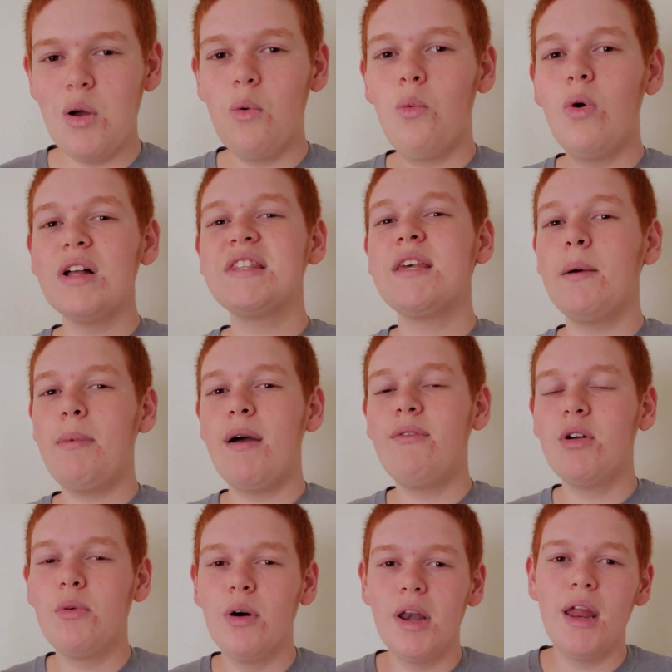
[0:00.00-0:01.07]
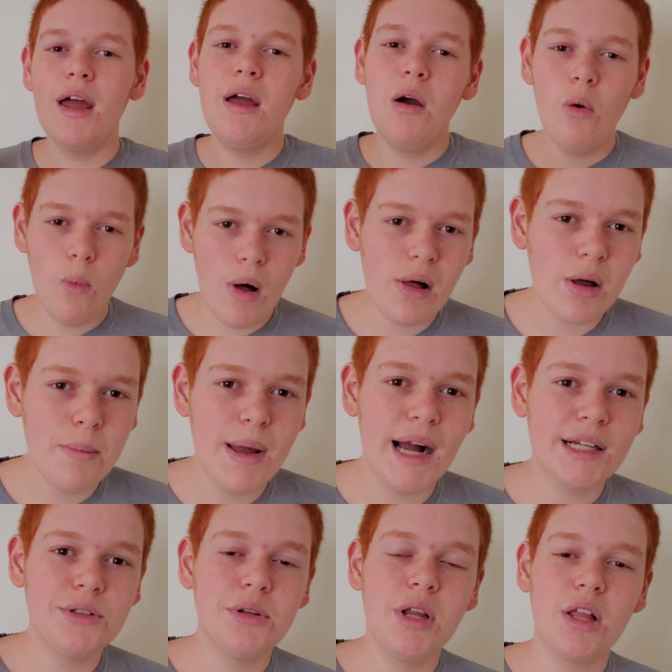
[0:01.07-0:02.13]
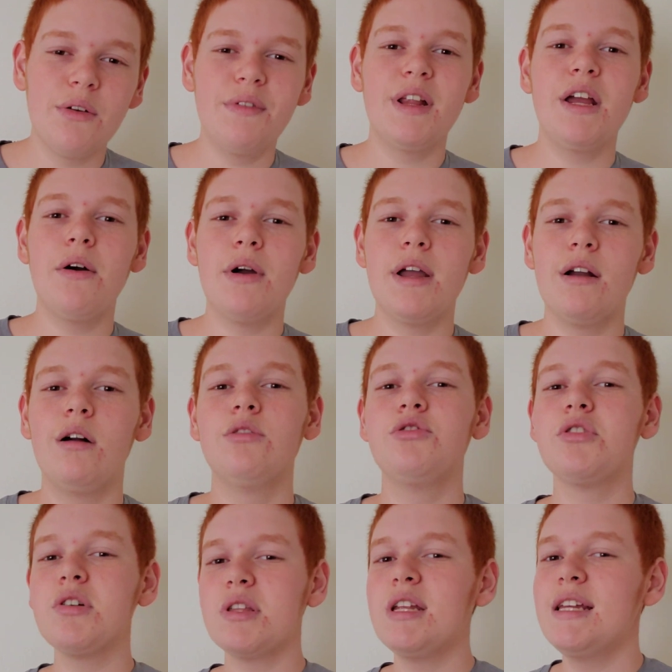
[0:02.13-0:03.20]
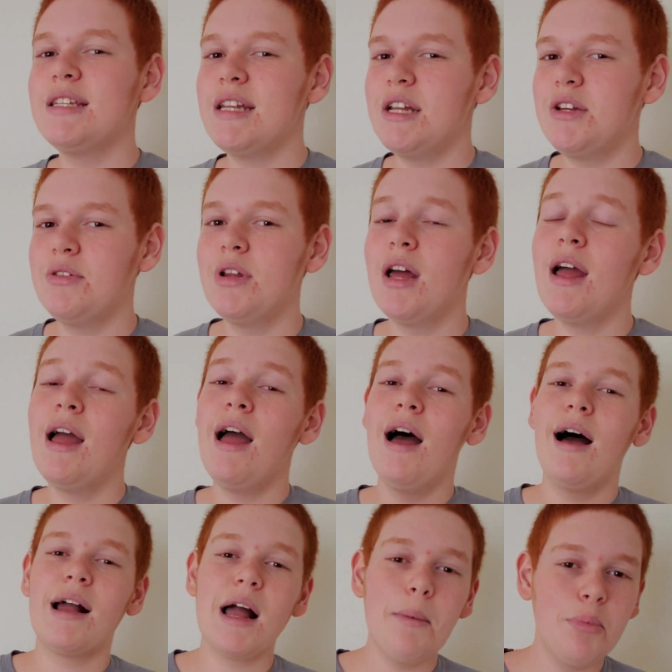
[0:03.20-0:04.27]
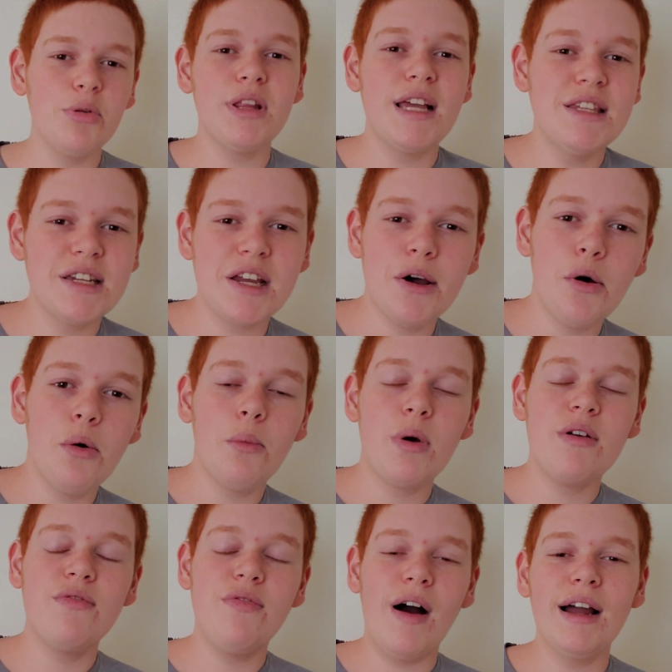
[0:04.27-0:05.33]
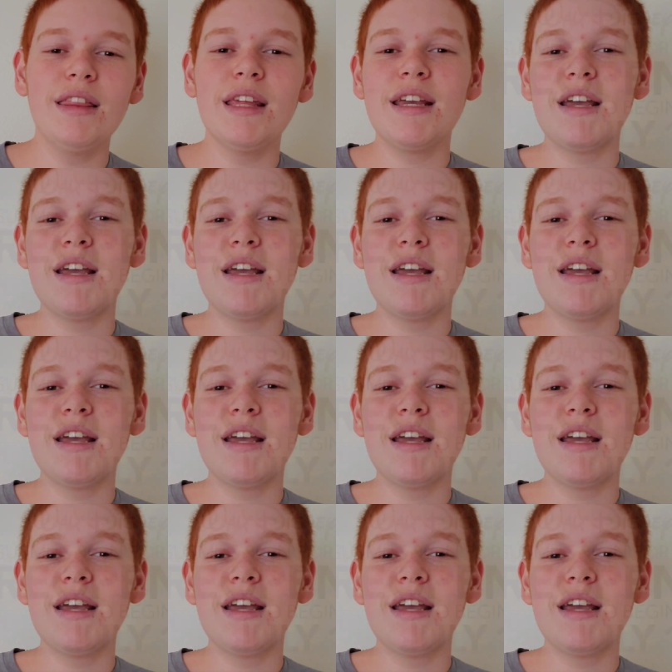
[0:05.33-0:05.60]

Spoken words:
What's up everyone? Welcome back to another video here on Drew the Disney Dude. A couple days ago, we finally